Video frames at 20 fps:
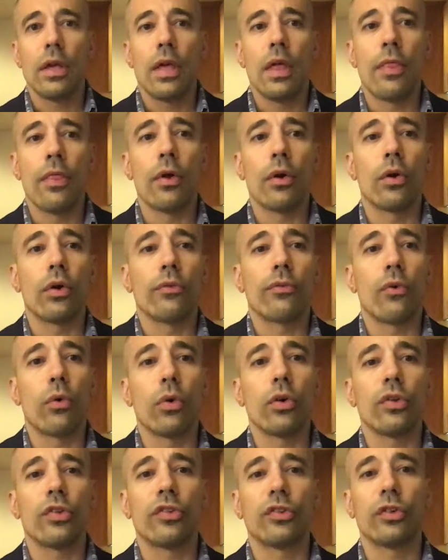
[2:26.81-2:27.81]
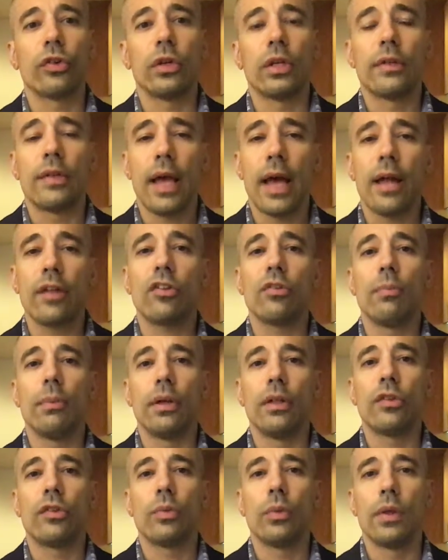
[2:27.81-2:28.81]
And there are, of course, certain
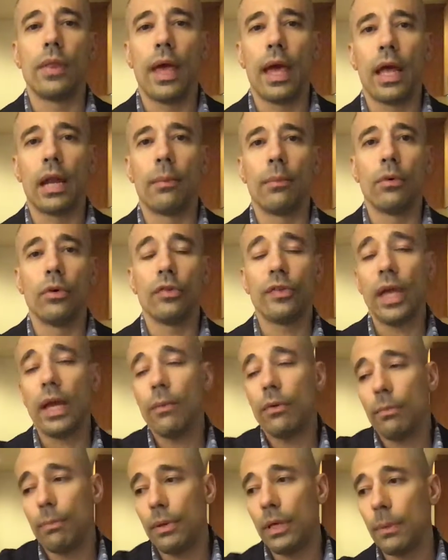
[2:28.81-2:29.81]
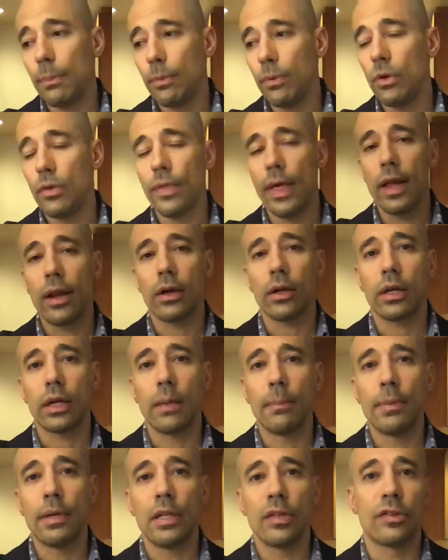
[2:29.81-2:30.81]
attachments with animals and with people that
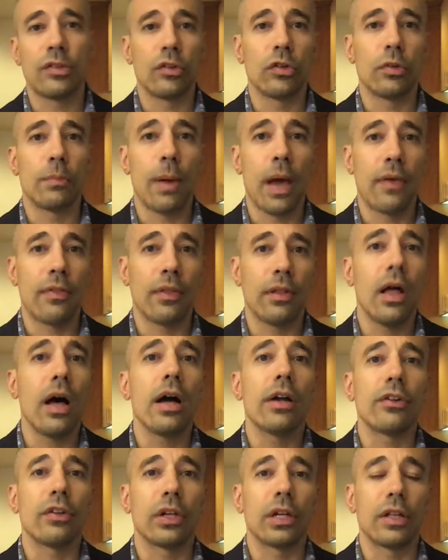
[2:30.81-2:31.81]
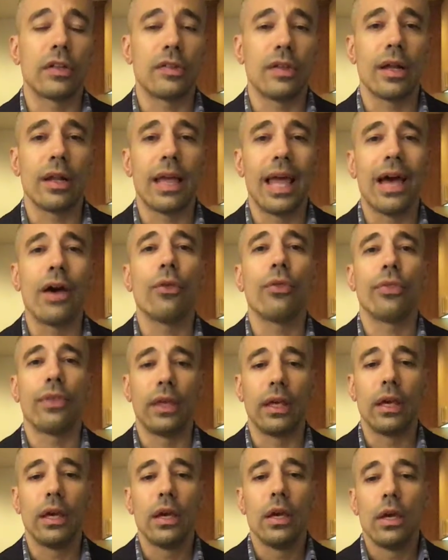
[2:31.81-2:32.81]
can be considered pathologic. It's not healthy.